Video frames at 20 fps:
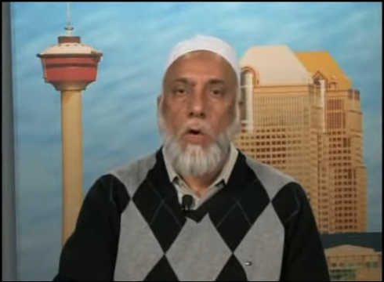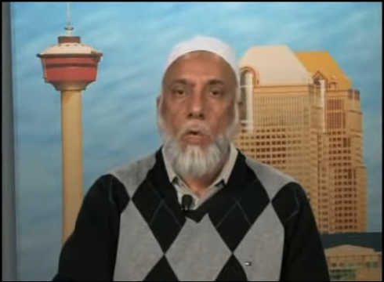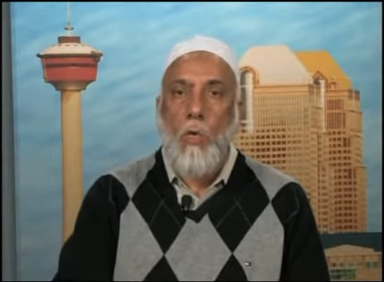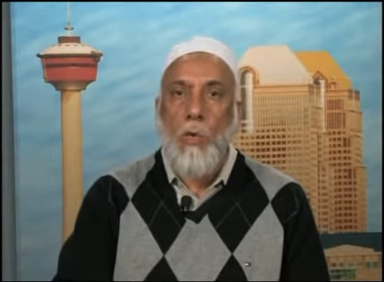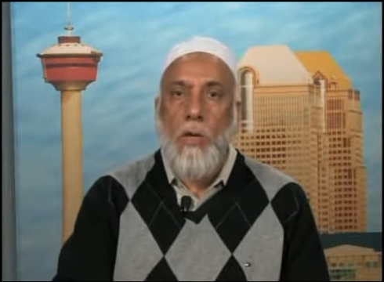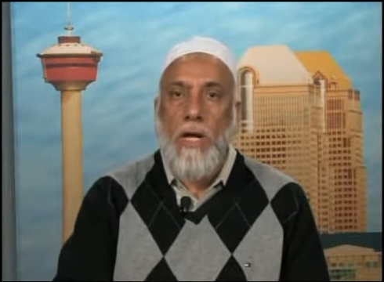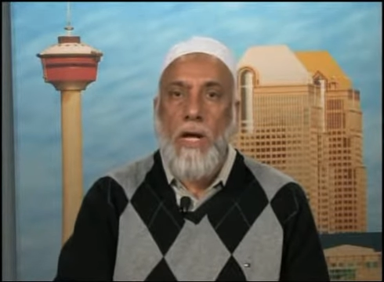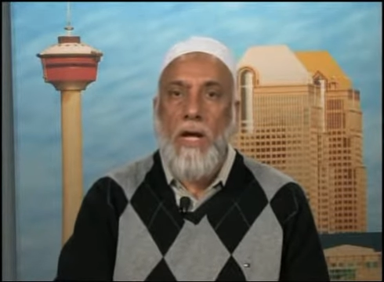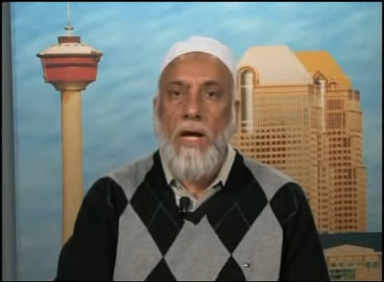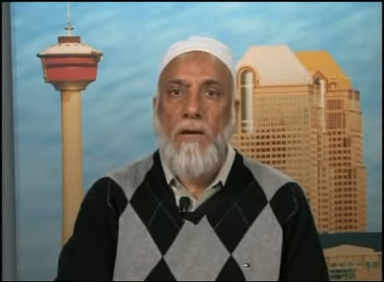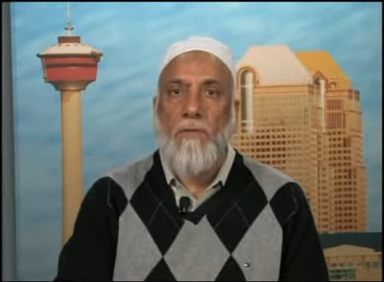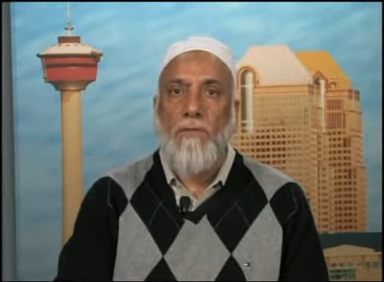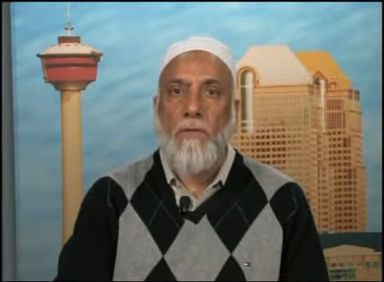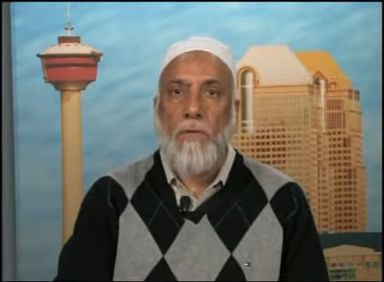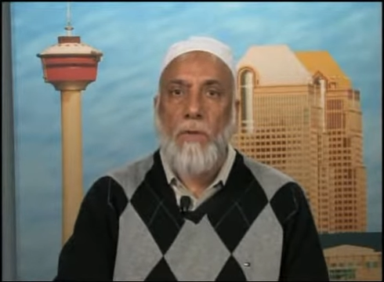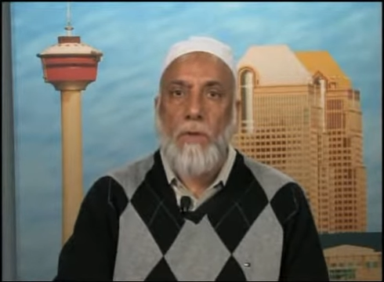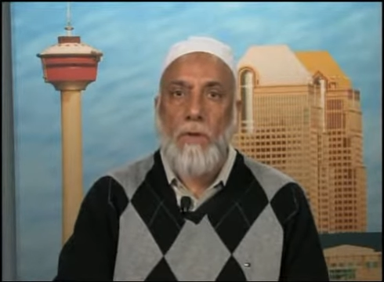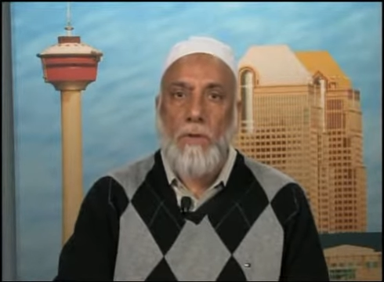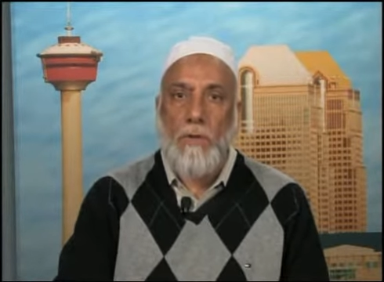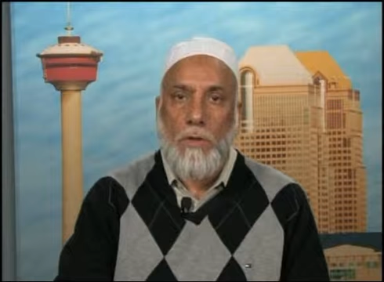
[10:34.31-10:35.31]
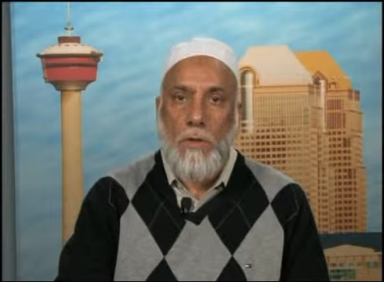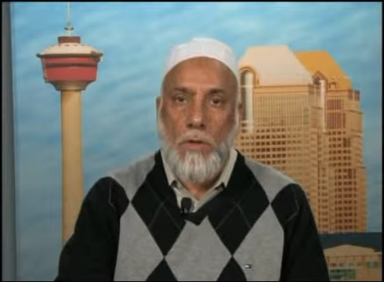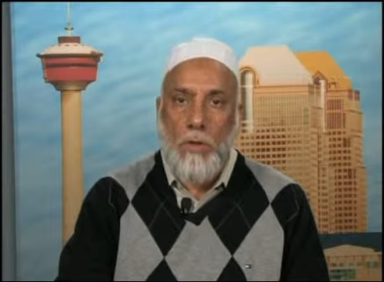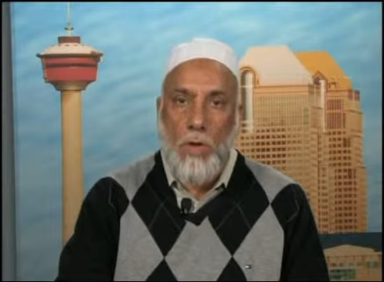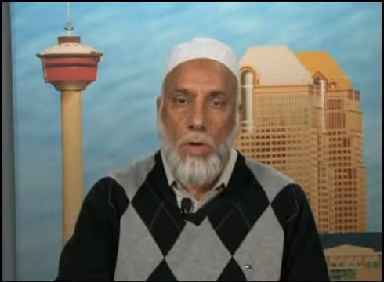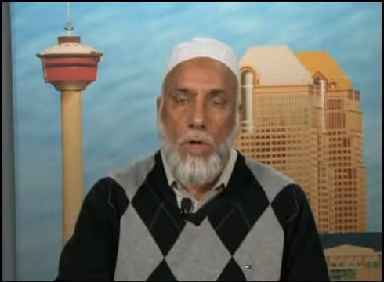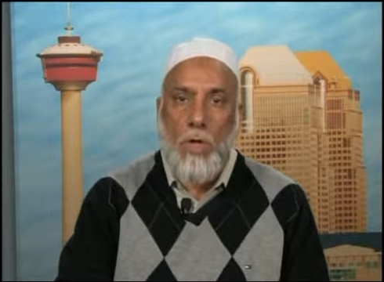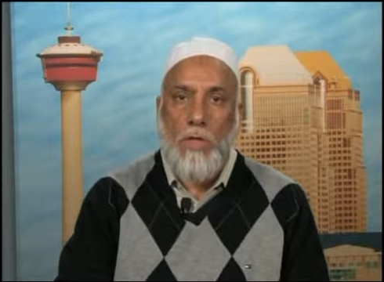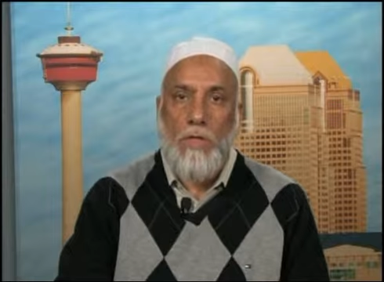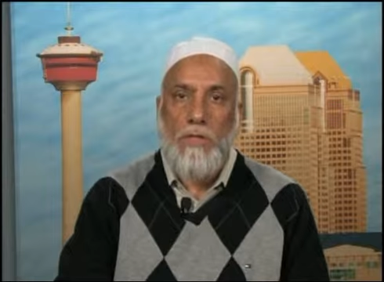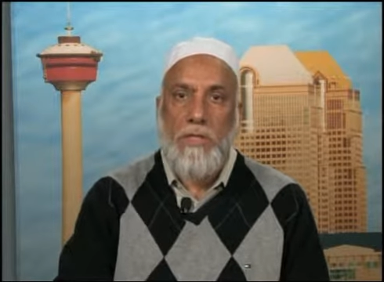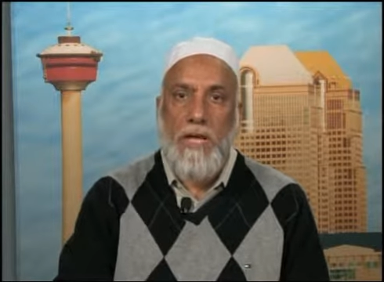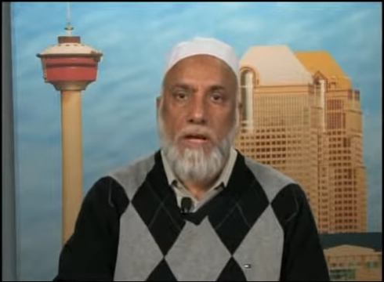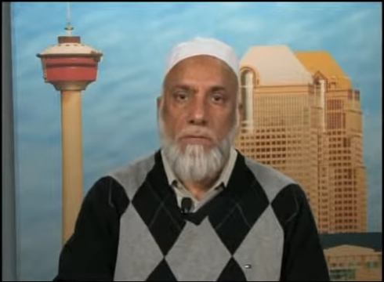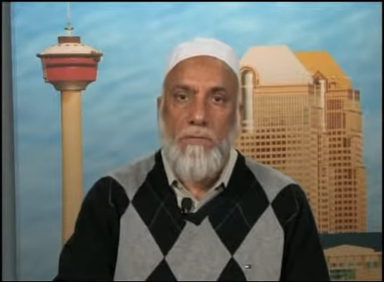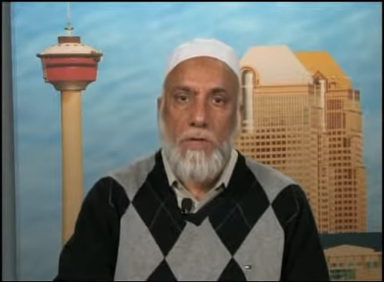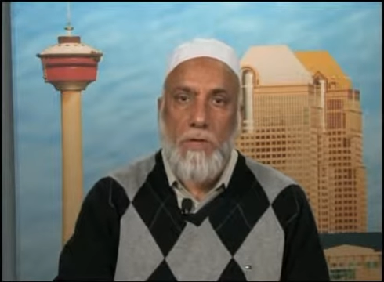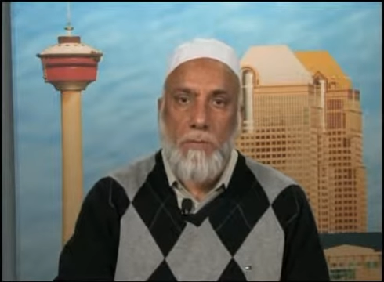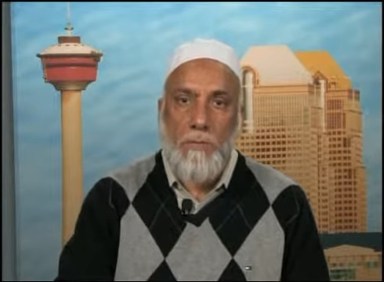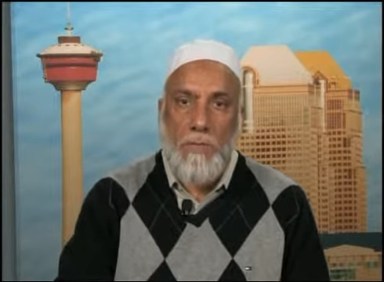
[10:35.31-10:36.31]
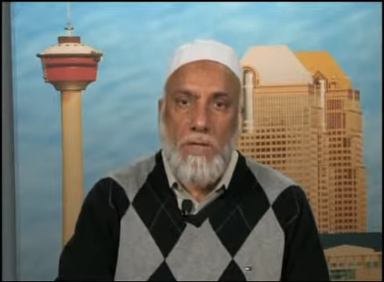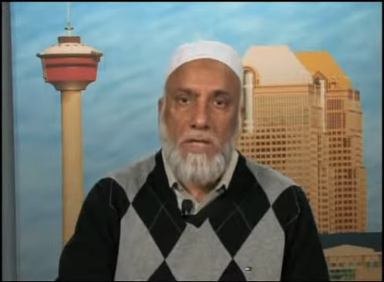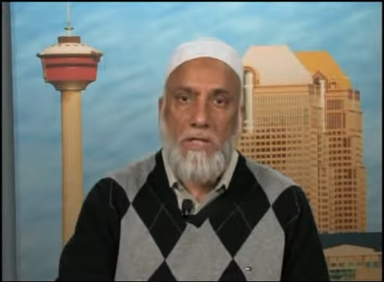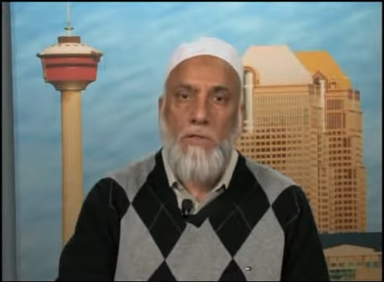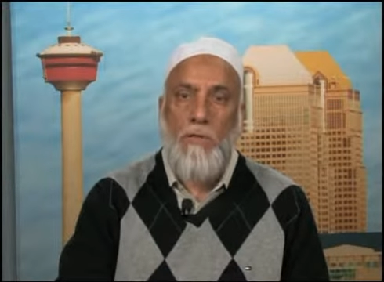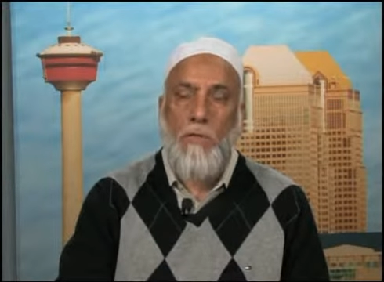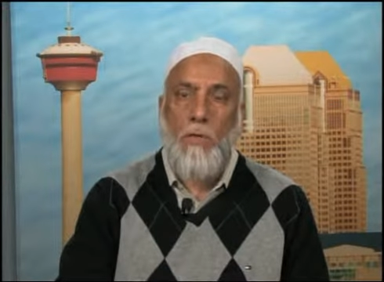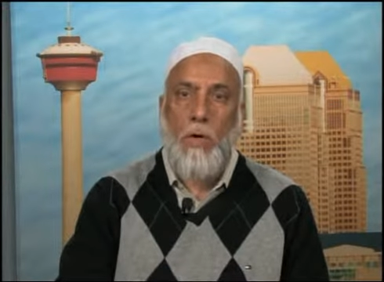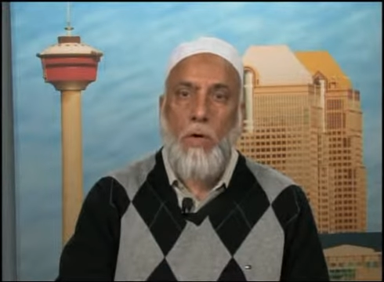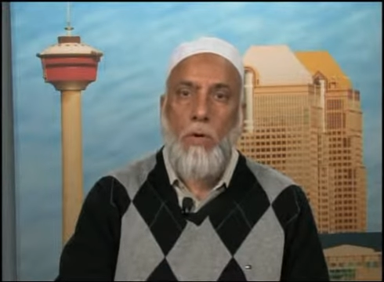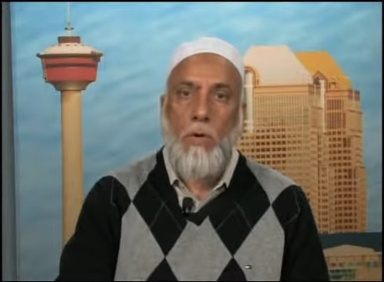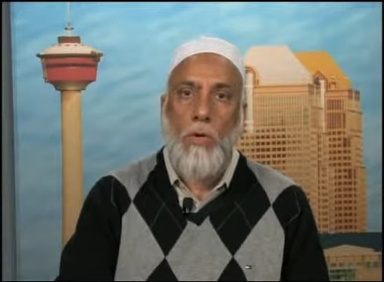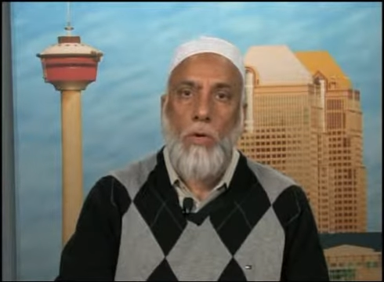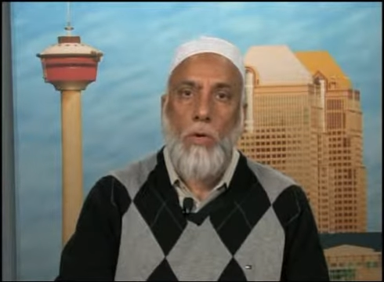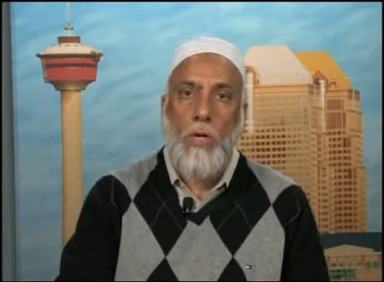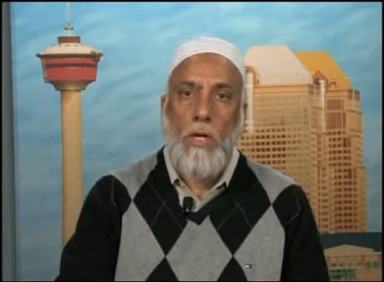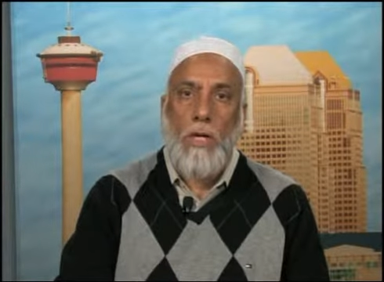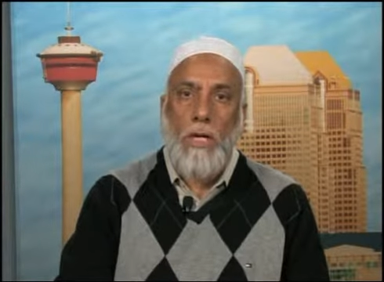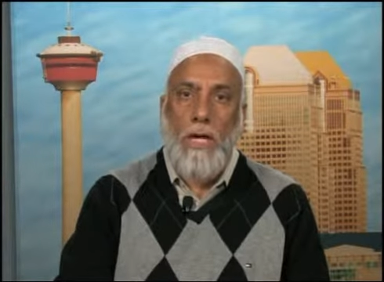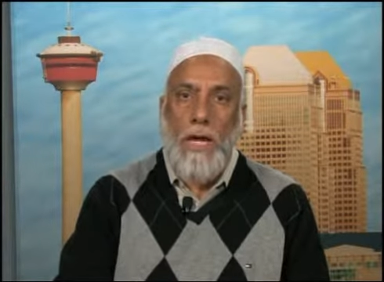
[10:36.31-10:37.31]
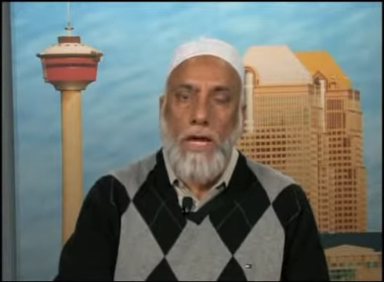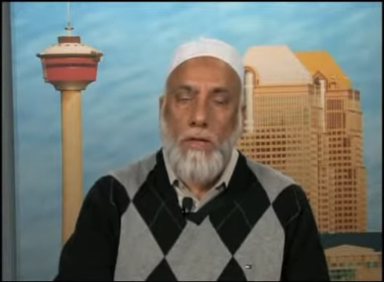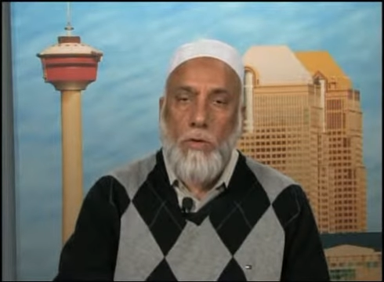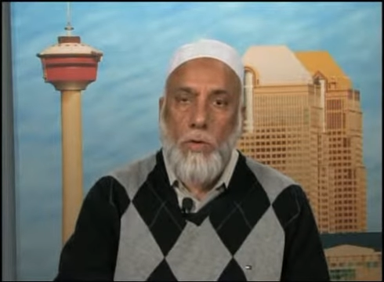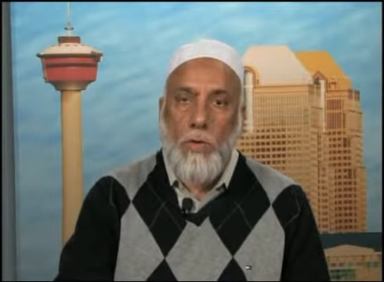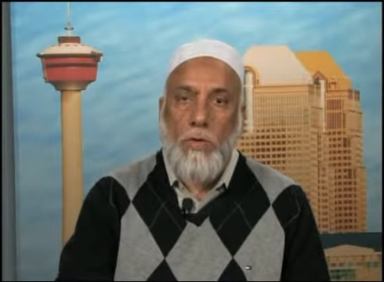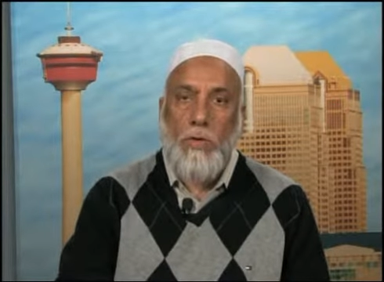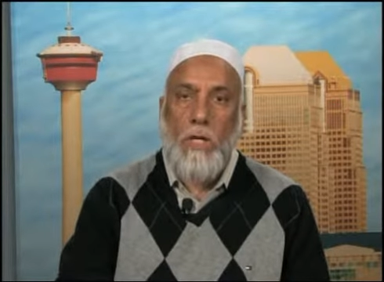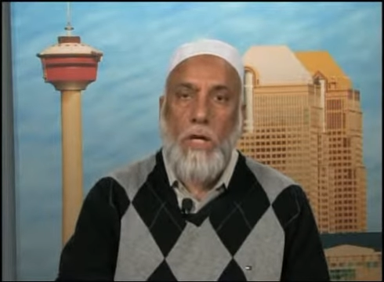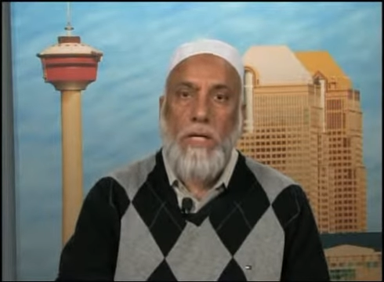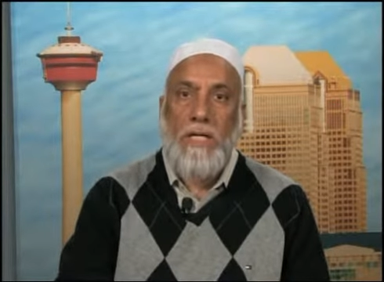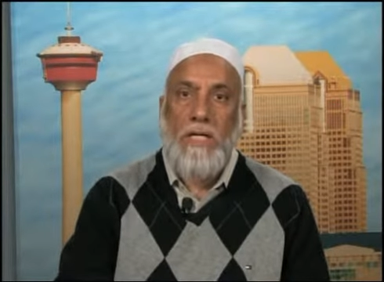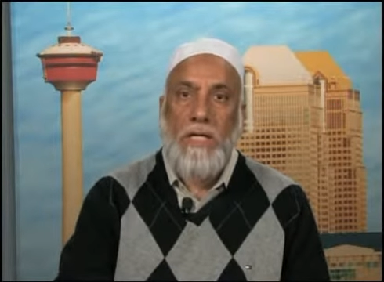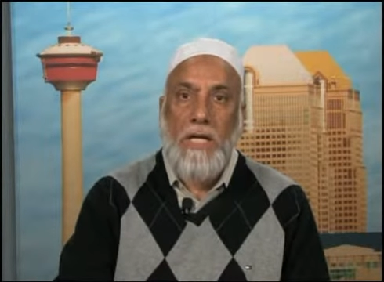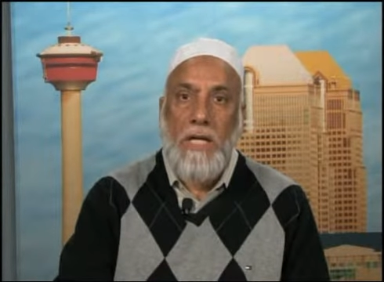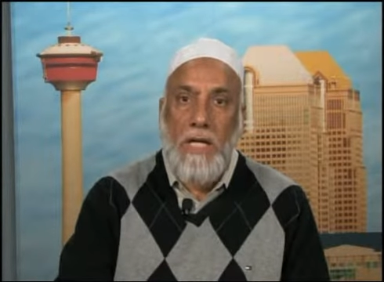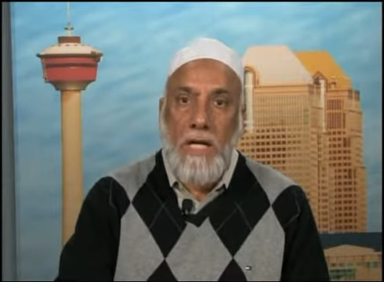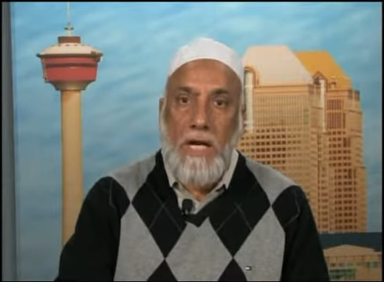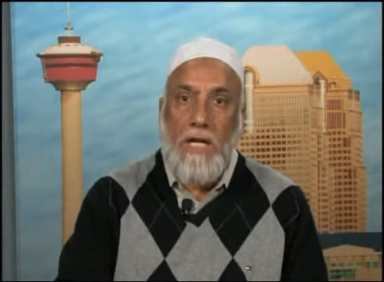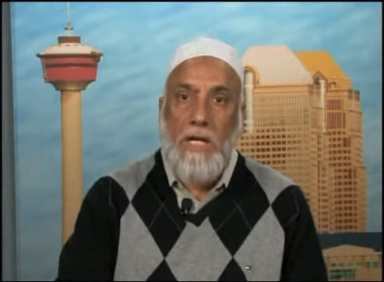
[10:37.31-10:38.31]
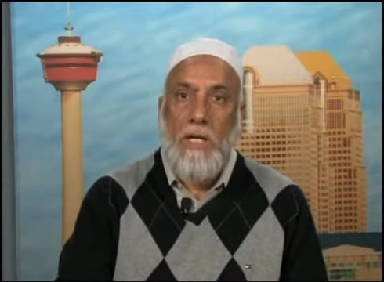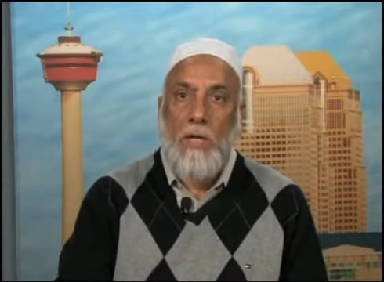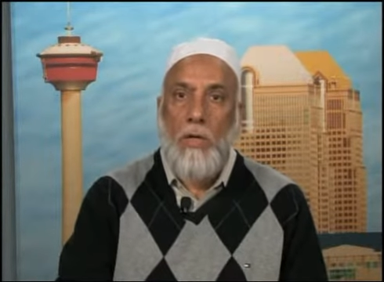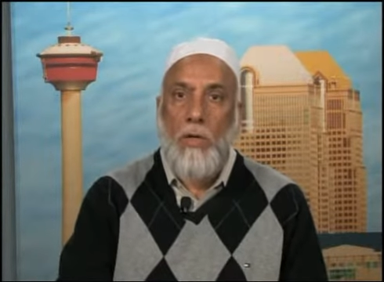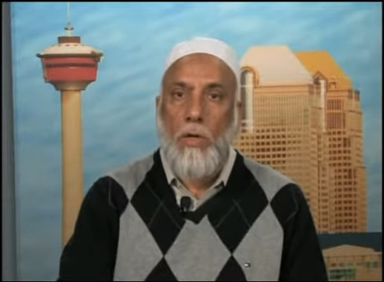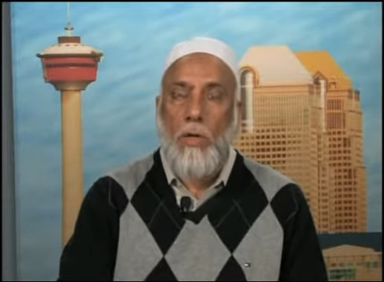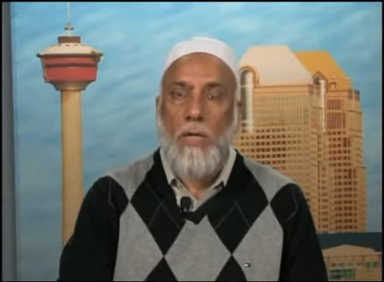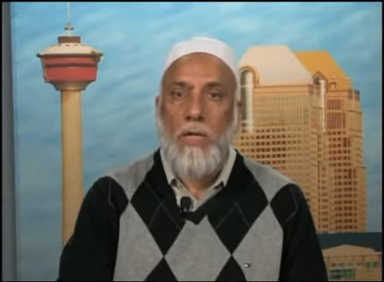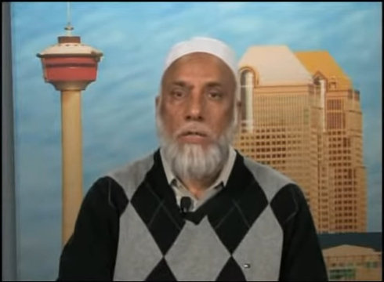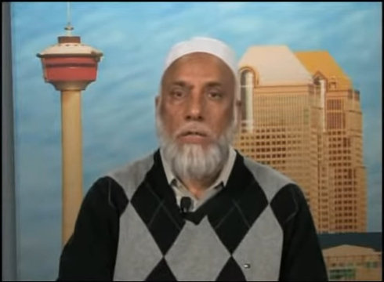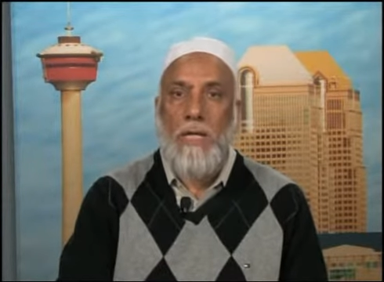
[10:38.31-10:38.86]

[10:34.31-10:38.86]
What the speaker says: We have to, the laws that we must follow, and those are the Canadian laws.